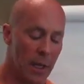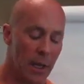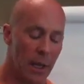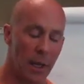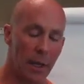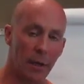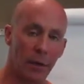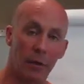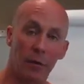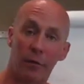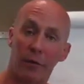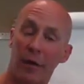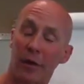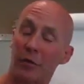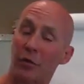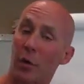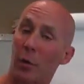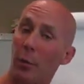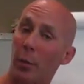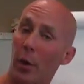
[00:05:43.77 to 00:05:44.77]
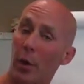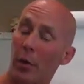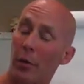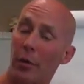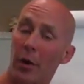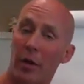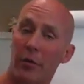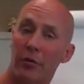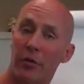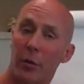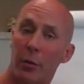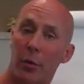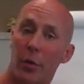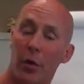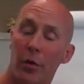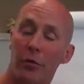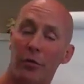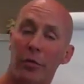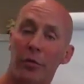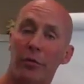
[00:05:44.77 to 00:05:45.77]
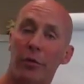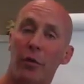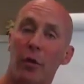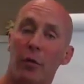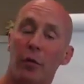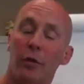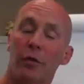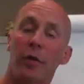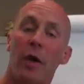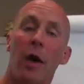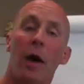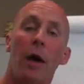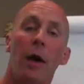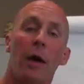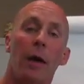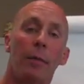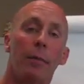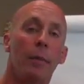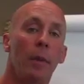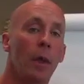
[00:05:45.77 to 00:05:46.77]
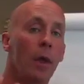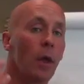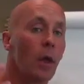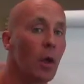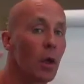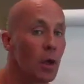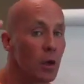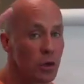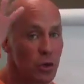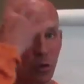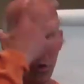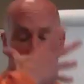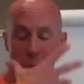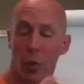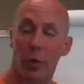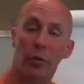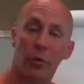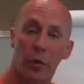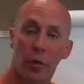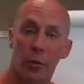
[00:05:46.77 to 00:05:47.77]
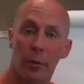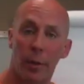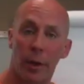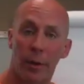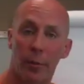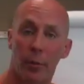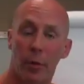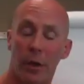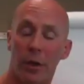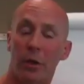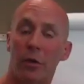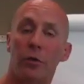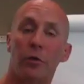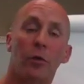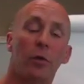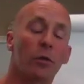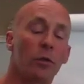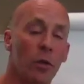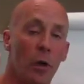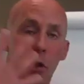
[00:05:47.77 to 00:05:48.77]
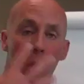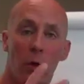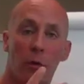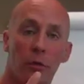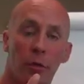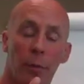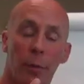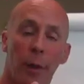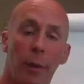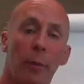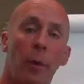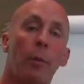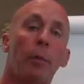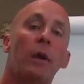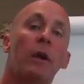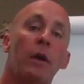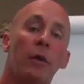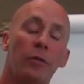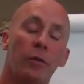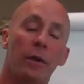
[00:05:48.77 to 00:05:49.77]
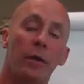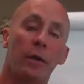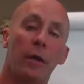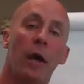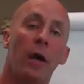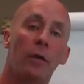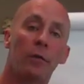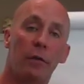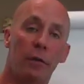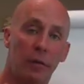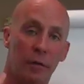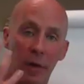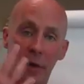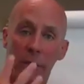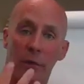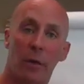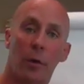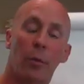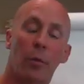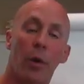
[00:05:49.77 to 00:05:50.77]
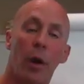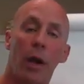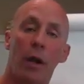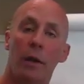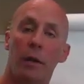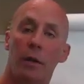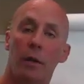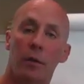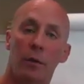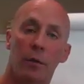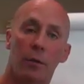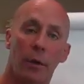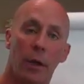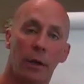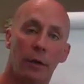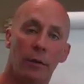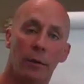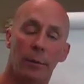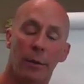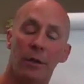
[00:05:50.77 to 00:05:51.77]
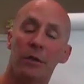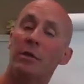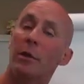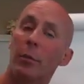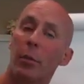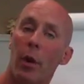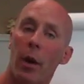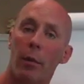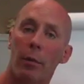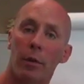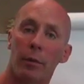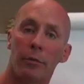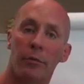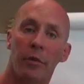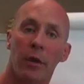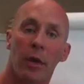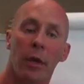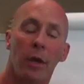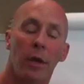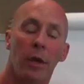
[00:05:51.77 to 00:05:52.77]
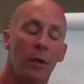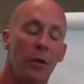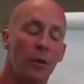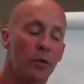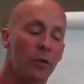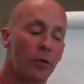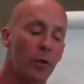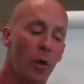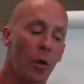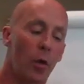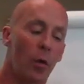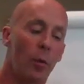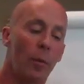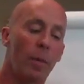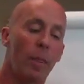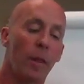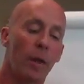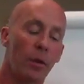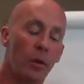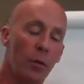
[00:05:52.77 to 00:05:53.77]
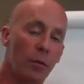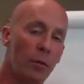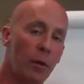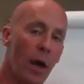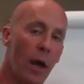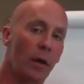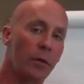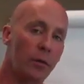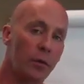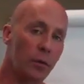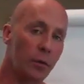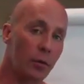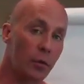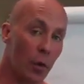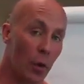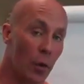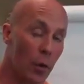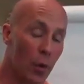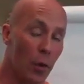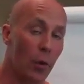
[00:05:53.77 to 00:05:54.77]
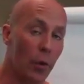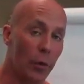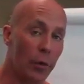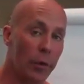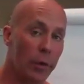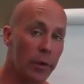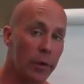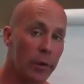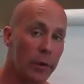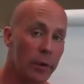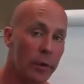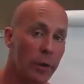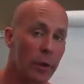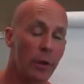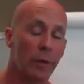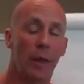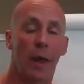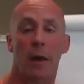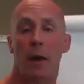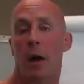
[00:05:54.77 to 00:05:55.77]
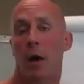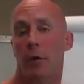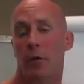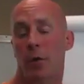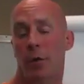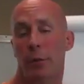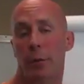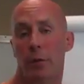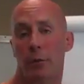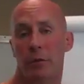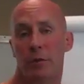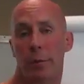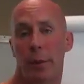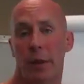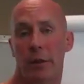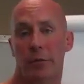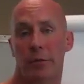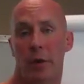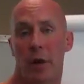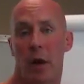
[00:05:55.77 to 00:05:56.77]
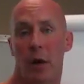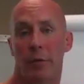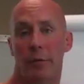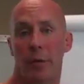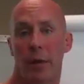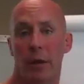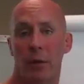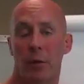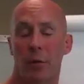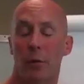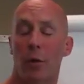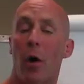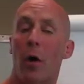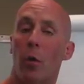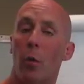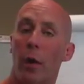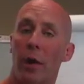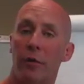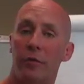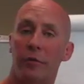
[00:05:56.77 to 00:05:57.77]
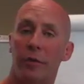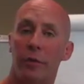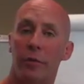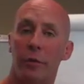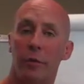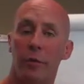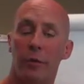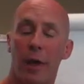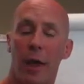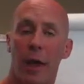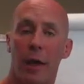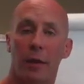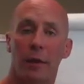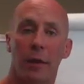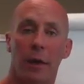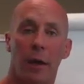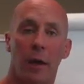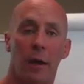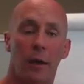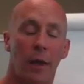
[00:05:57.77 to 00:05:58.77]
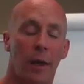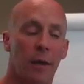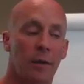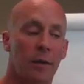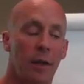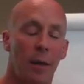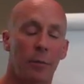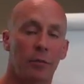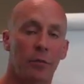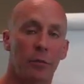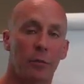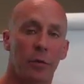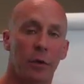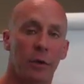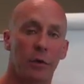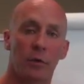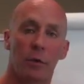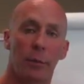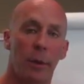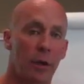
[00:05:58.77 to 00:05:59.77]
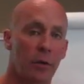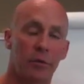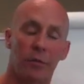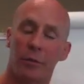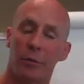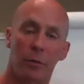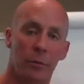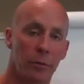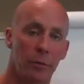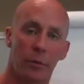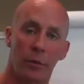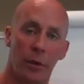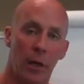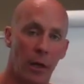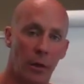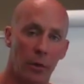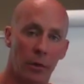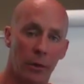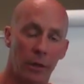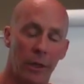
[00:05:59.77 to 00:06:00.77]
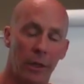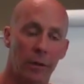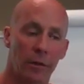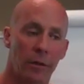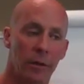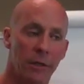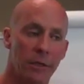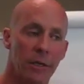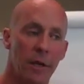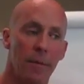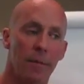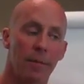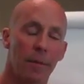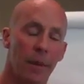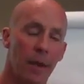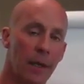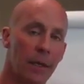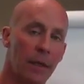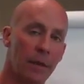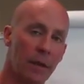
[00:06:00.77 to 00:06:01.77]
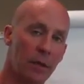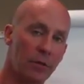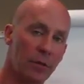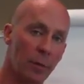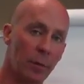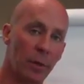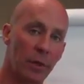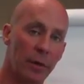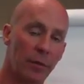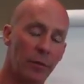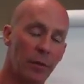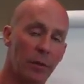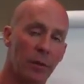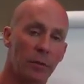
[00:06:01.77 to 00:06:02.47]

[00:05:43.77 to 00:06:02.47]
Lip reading: and it affects our bone, osteoporosis, and over time, short-term memory can turn into long-term memory because it does affect our brain. It can create dementia problems. So you've got to turn that autoimmune response off, and there are ways to do that. A lot of times in traditional medicine, they're not looking at this. Again, they simply give you